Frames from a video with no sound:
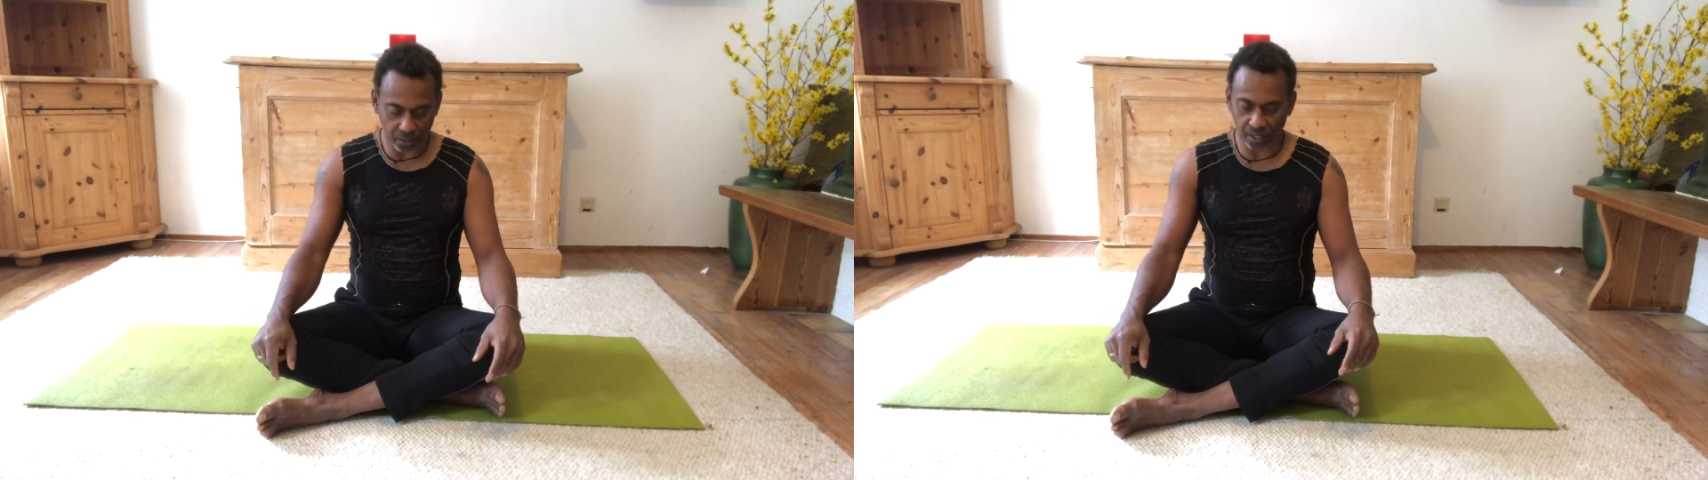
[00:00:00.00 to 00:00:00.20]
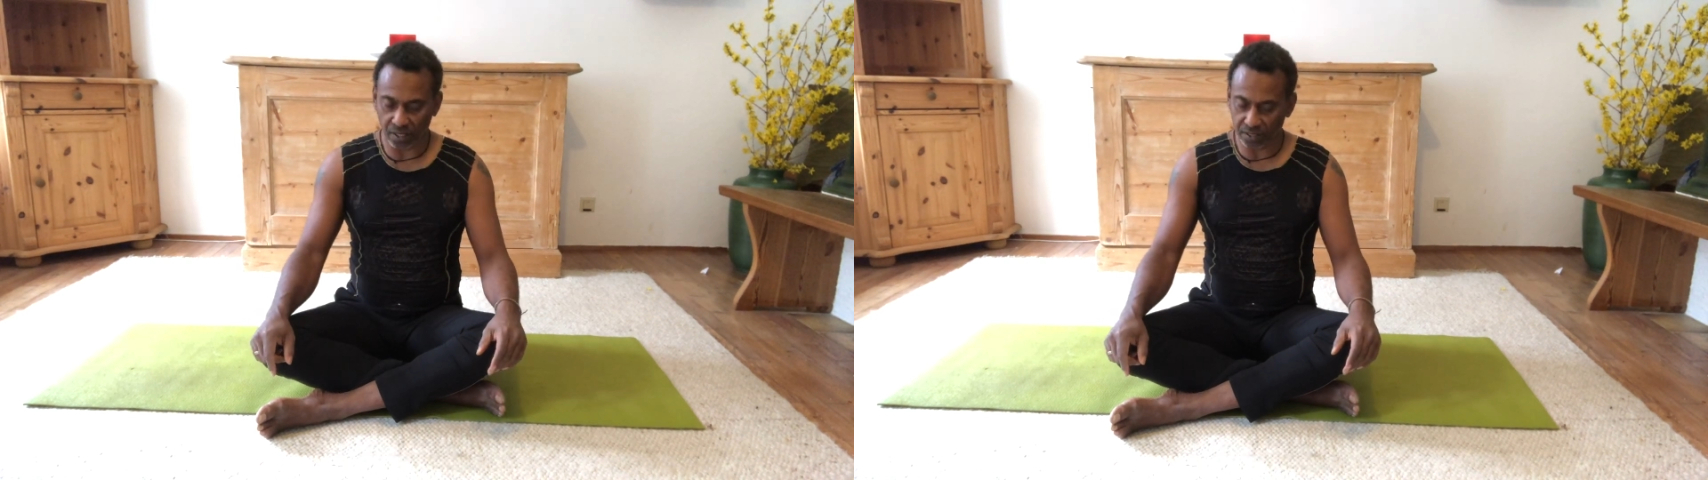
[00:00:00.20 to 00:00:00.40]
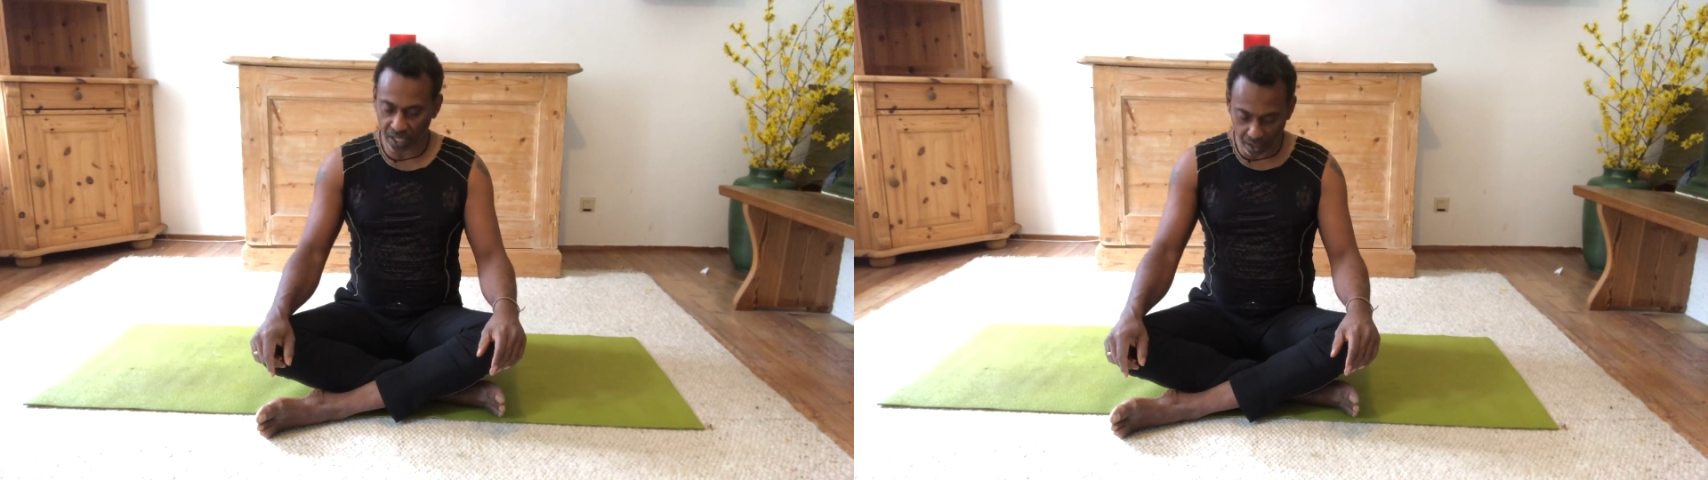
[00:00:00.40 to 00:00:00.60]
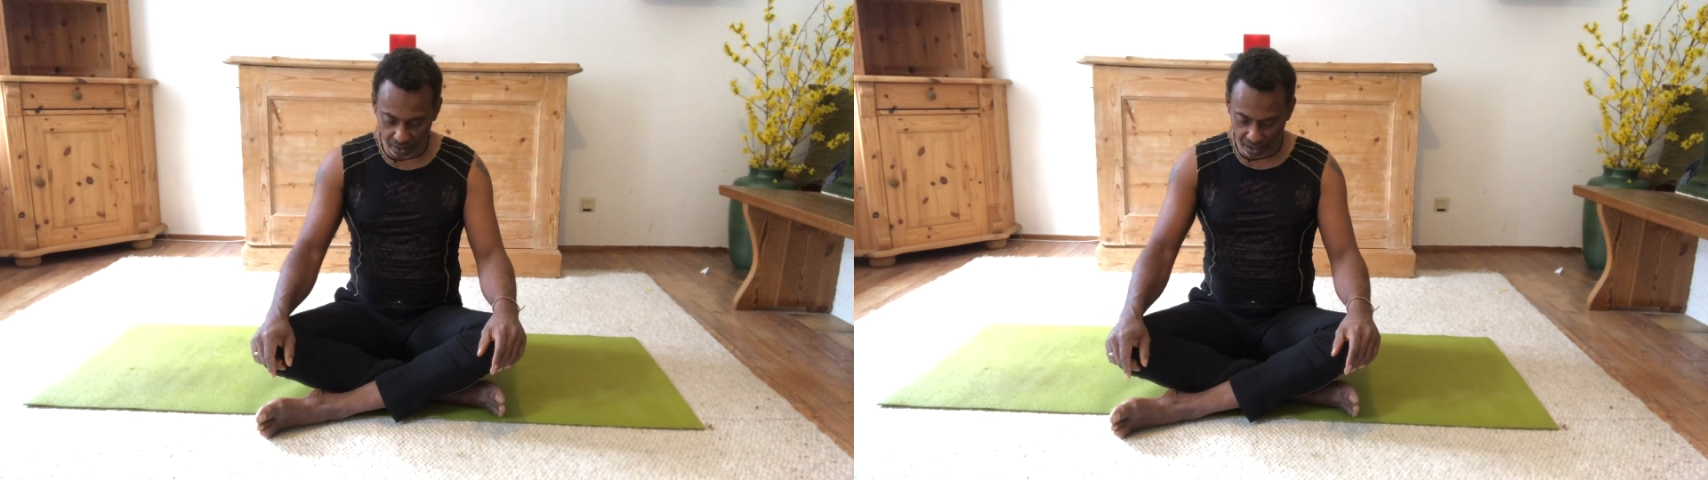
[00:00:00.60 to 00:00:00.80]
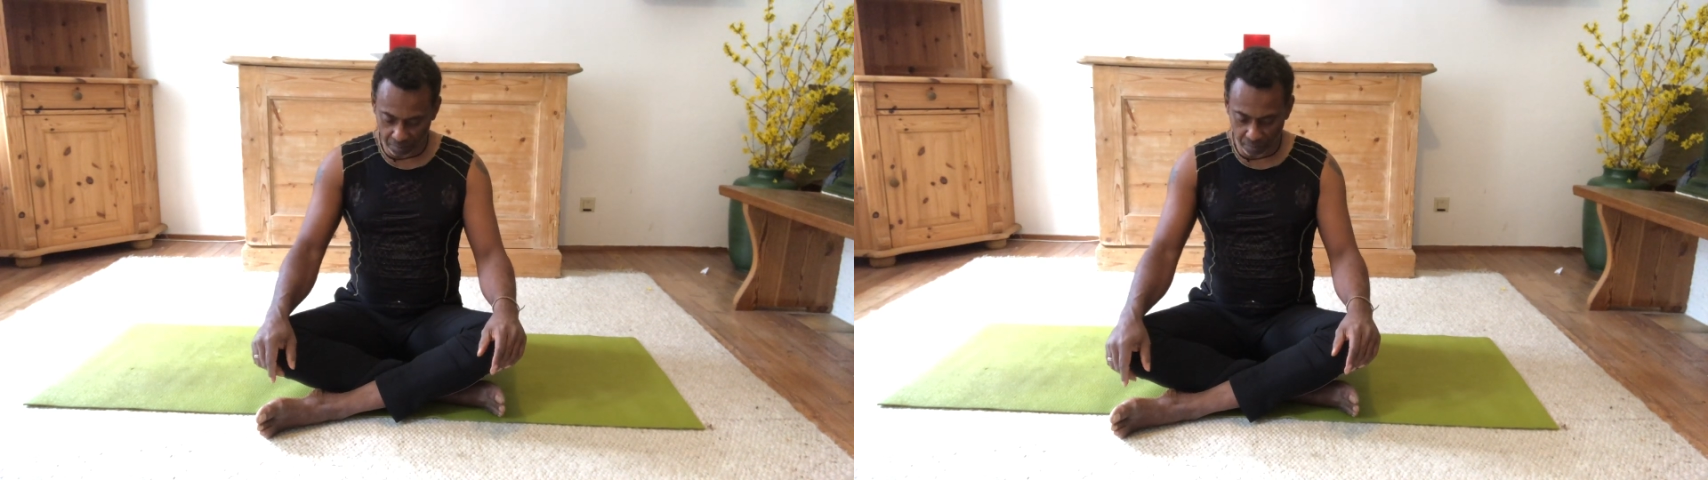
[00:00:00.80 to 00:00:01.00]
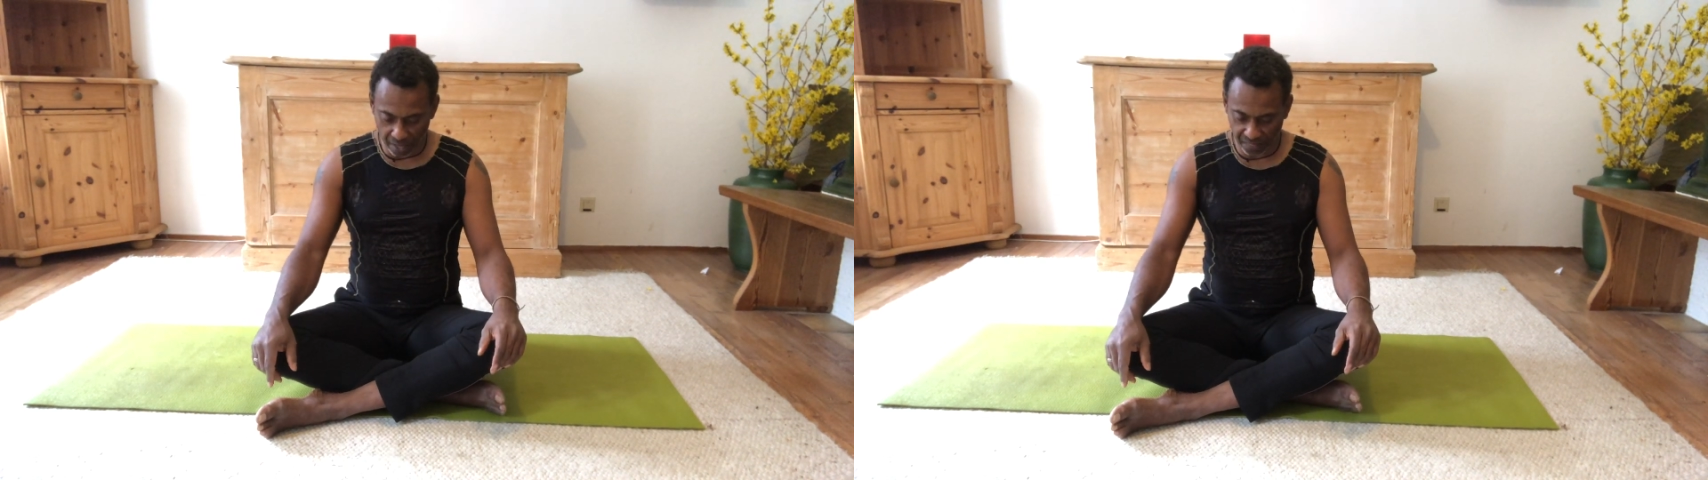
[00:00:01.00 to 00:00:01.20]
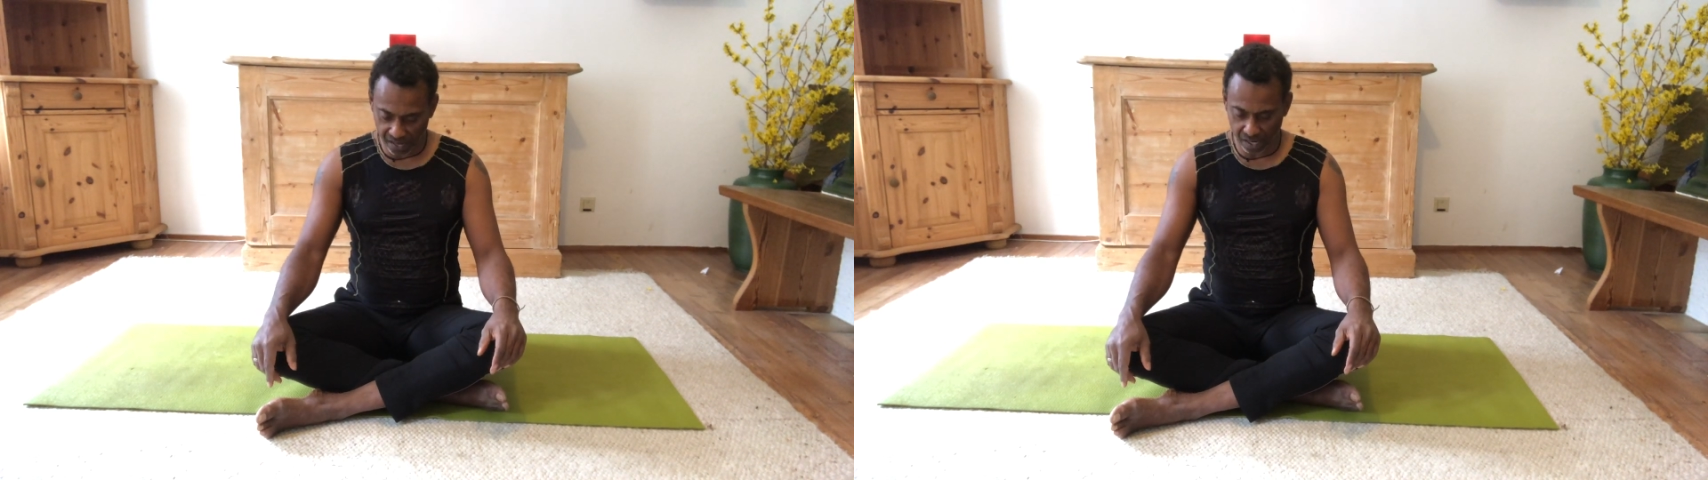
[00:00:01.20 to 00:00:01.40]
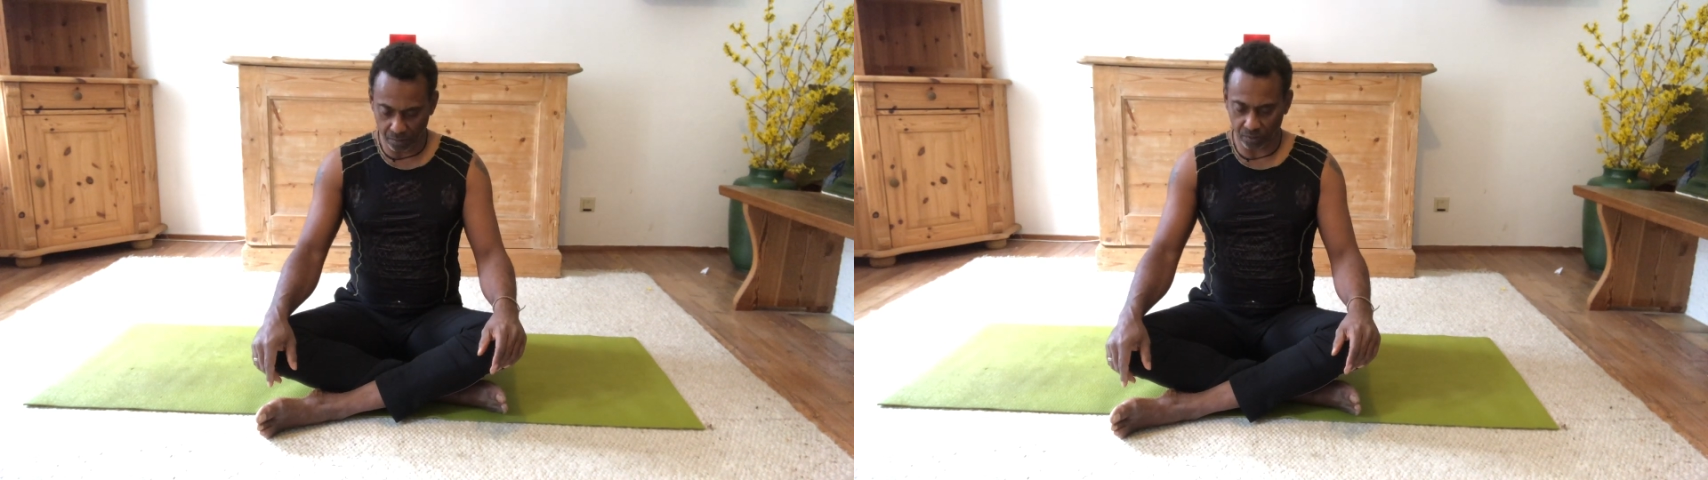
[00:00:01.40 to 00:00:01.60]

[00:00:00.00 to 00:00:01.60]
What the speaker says: going to take a deep breath in